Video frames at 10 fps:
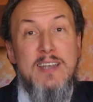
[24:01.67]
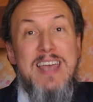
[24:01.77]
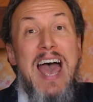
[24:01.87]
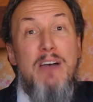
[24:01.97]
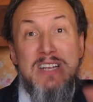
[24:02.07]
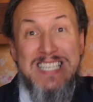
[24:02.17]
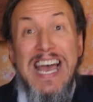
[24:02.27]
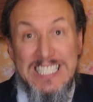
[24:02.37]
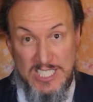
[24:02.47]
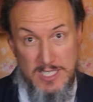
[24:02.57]
to have it
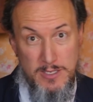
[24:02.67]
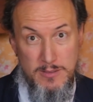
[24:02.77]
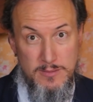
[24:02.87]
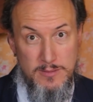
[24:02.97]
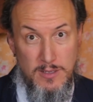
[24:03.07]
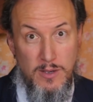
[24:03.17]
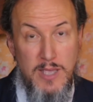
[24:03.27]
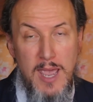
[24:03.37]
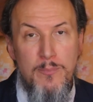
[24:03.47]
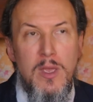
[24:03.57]
tested,
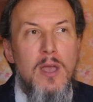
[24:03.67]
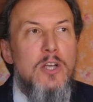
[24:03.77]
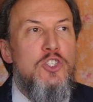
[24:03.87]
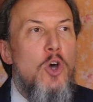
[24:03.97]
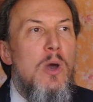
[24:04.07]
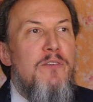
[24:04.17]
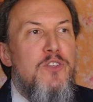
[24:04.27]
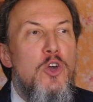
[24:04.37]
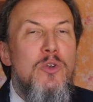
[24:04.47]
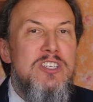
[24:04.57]
okay? So
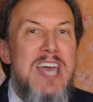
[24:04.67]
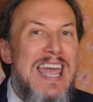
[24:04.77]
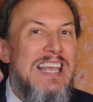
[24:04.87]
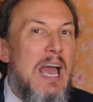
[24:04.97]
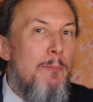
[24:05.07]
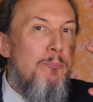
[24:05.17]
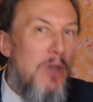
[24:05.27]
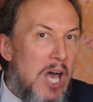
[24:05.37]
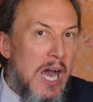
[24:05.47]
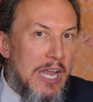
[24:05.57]
if you take
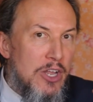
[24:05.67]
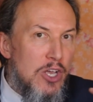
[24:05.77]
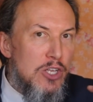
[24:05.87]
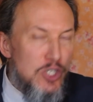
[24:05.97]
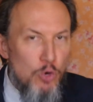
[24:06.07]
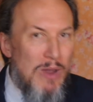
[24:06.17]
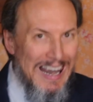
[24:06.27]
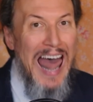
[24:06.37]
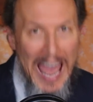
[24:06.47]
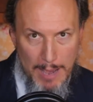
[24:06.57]
blood to a
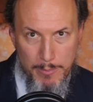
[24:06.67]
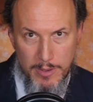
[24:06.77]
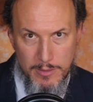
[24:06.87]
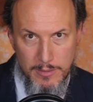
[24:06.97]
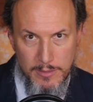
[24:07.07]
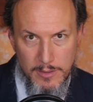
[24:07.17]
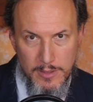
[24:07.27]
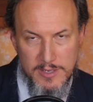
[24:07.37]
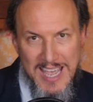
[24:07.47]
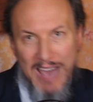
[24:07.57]
lab
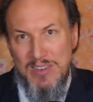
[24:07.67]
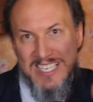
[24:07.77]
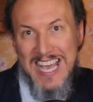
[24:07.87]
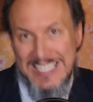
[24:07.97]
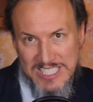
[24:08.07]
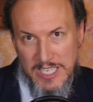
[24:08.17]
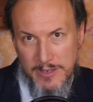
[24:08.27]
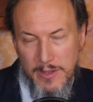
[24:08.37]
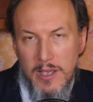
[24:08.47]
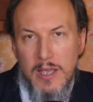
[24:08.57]
to have it
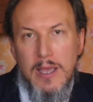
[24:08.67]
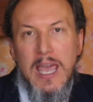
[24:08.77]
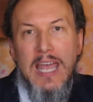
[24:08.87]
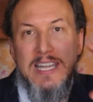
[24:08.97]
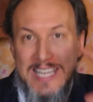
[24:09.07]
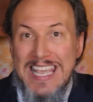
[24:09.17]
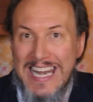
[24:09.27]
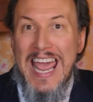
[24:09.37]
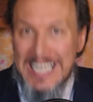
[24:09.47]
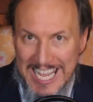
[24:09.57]
tested,
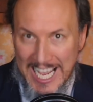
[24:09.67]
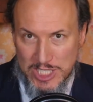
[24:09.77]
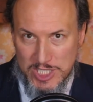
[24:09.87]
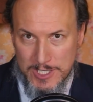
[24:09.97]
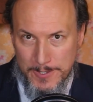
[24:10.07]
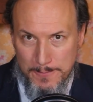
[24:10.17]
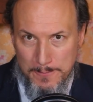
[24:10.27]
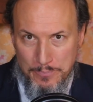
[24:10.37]
DNA test,